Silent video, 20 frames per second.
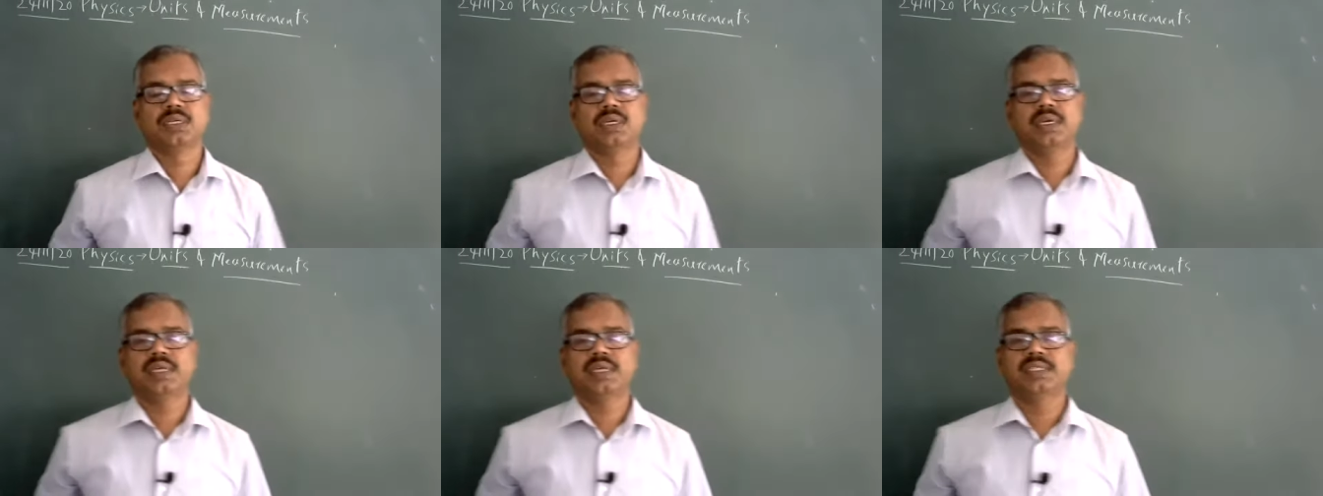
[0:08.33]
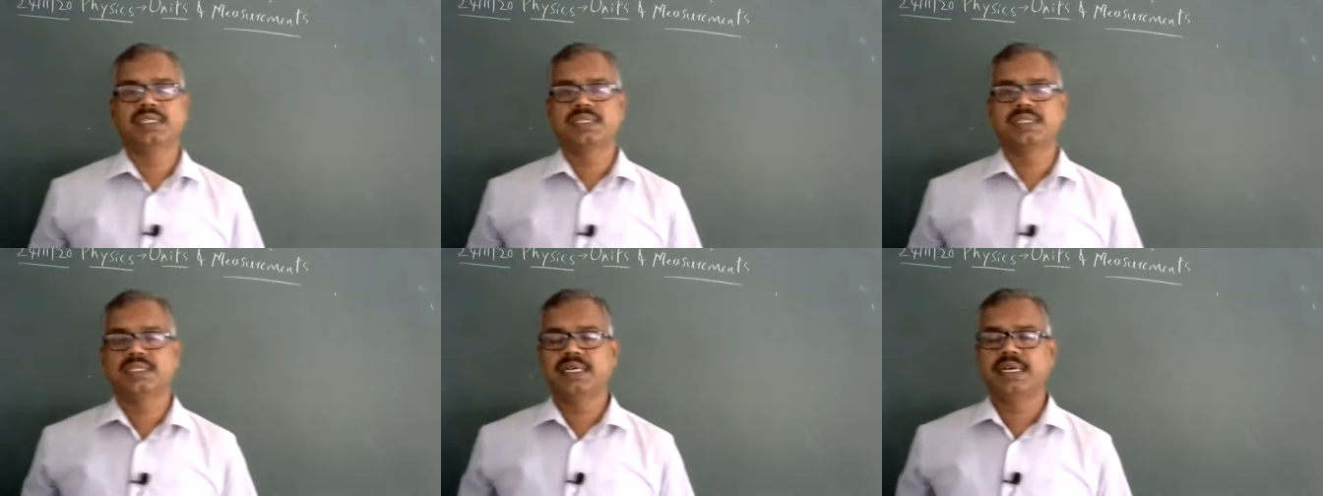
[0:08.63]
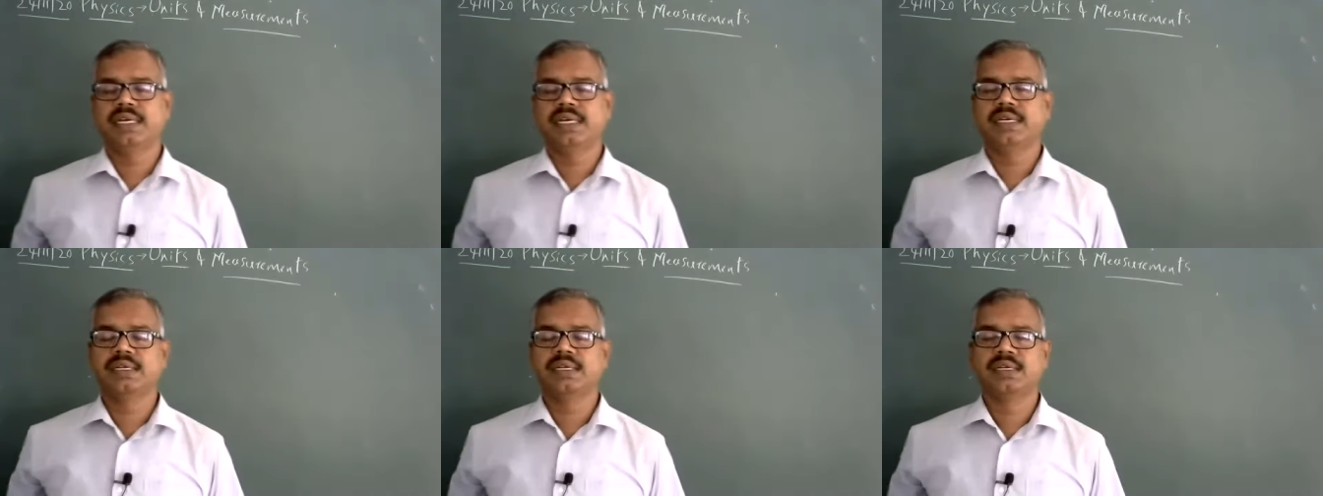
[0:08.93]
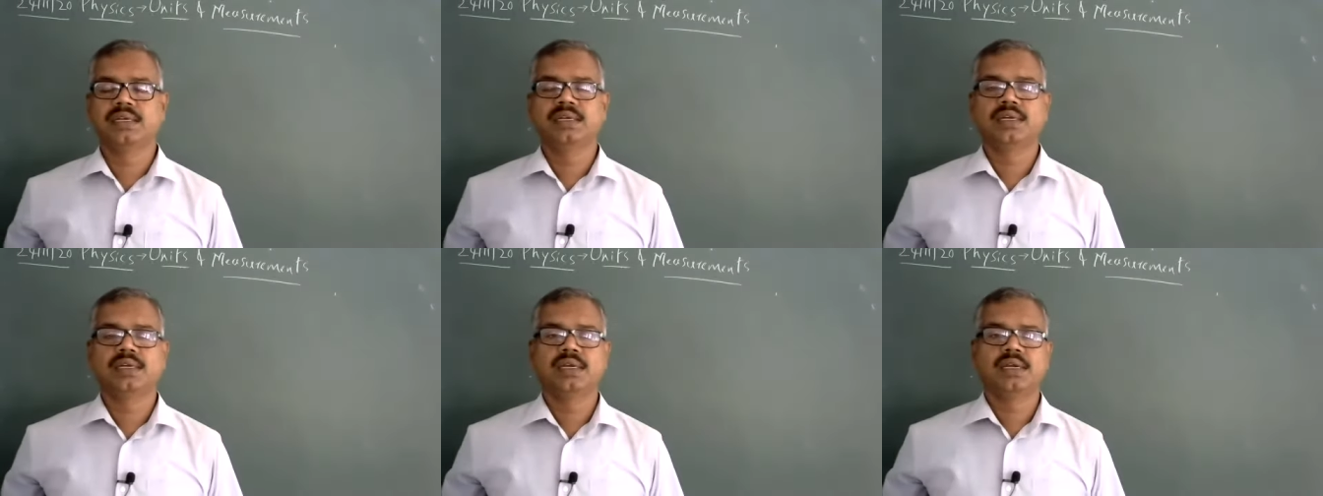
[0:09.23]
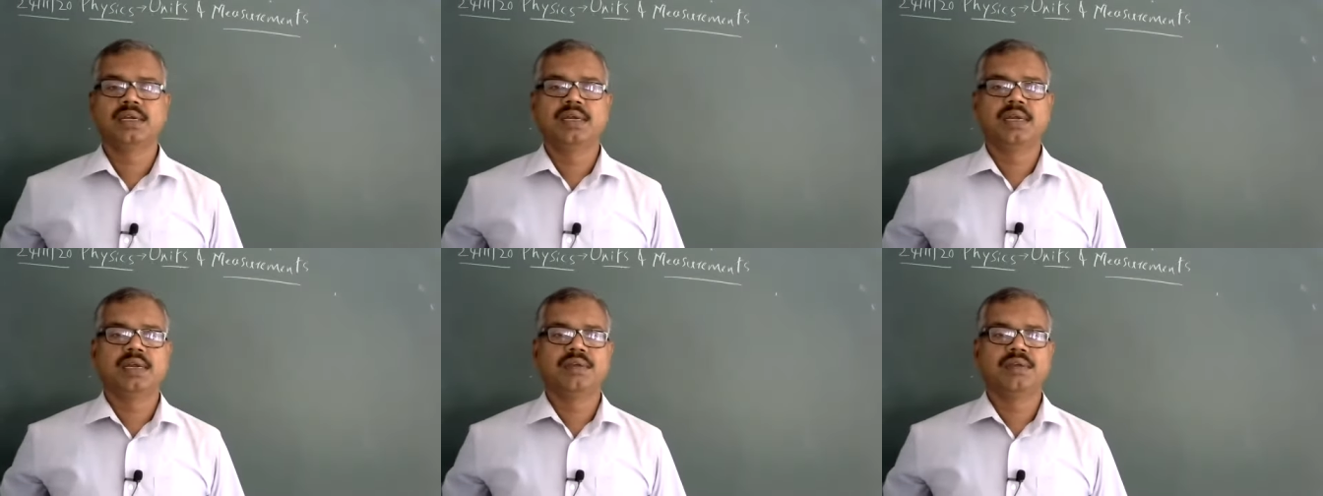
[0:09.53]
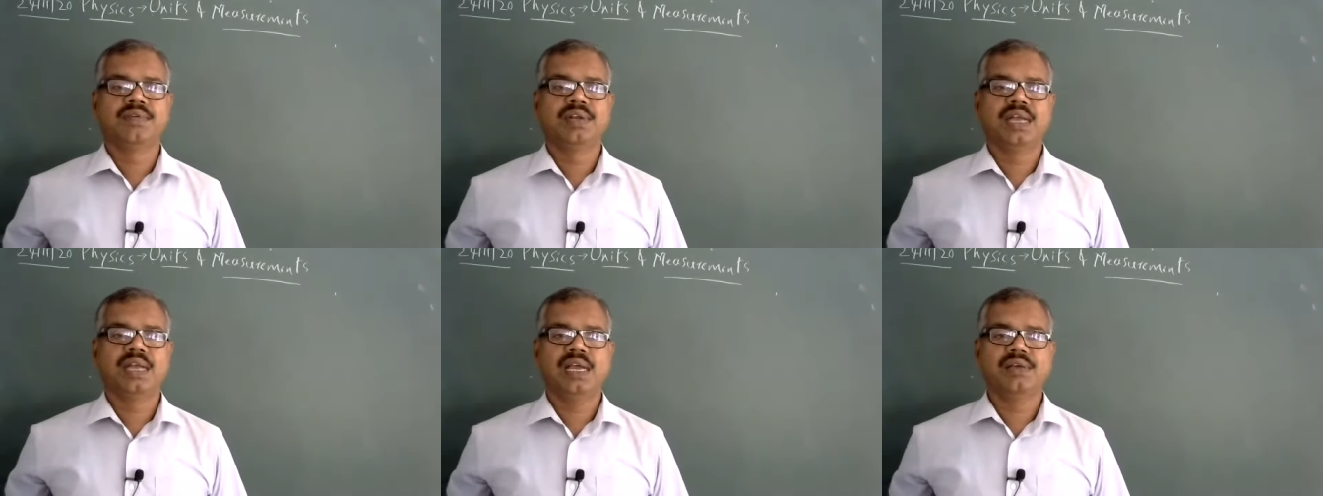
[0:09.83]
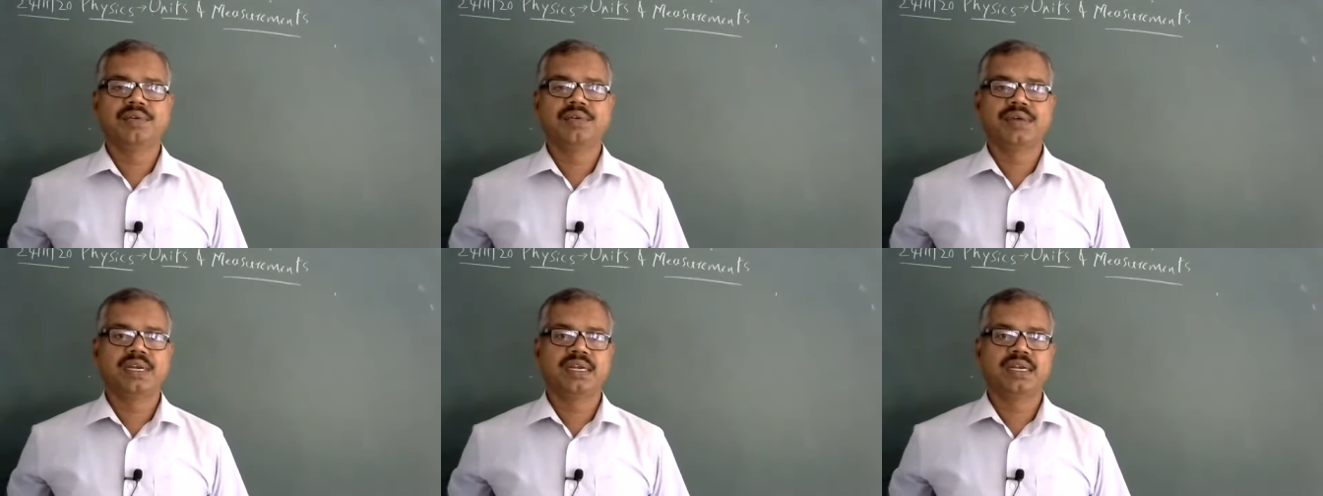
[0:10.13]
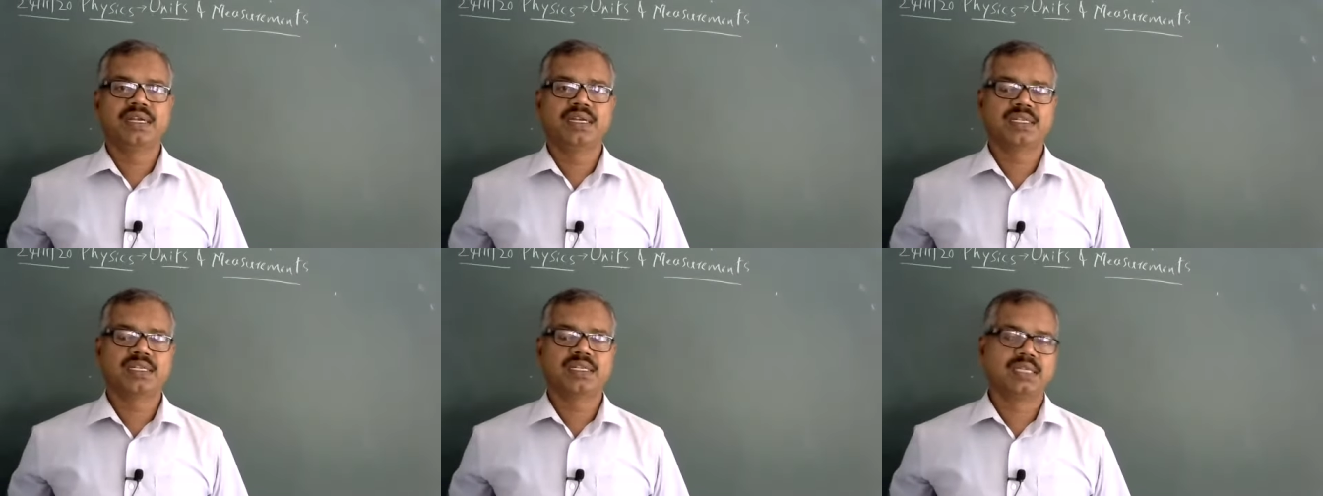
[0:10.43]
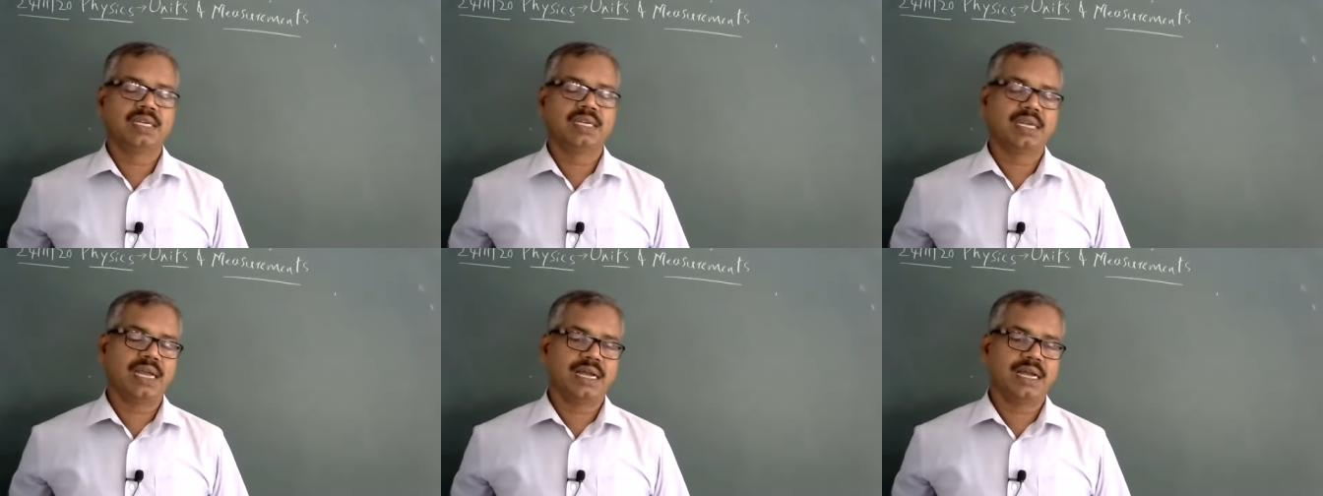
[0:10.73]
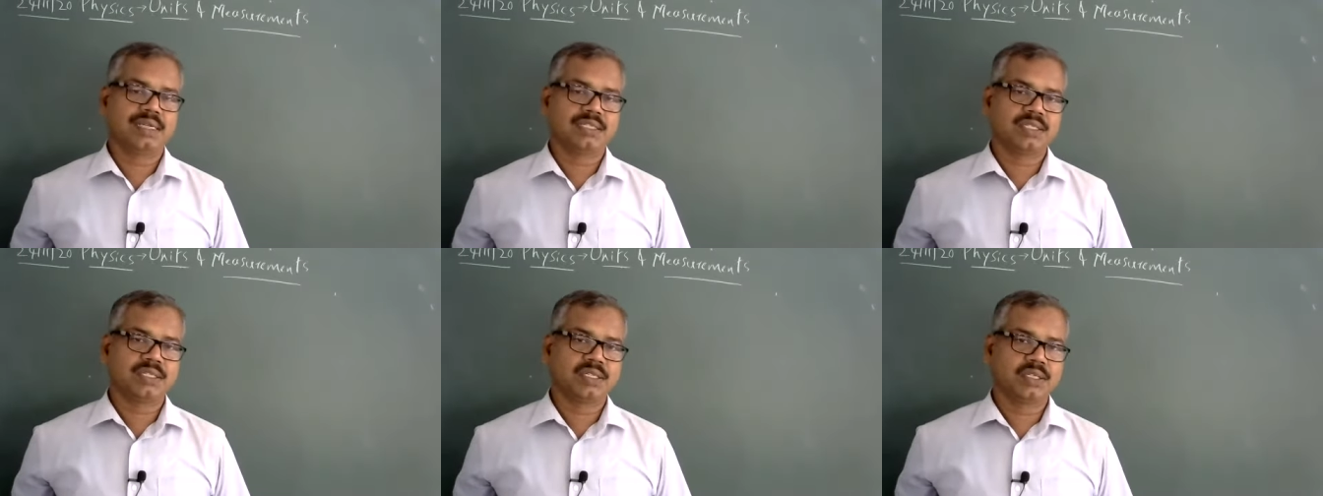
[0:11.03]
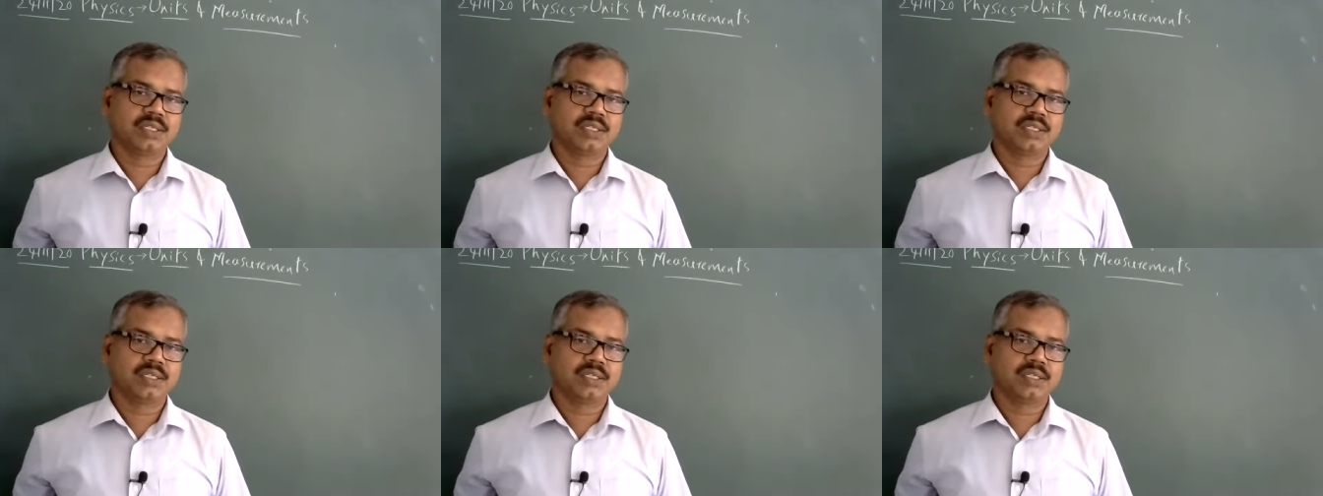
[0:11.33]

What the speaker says: As I said, we'll have a very interesting last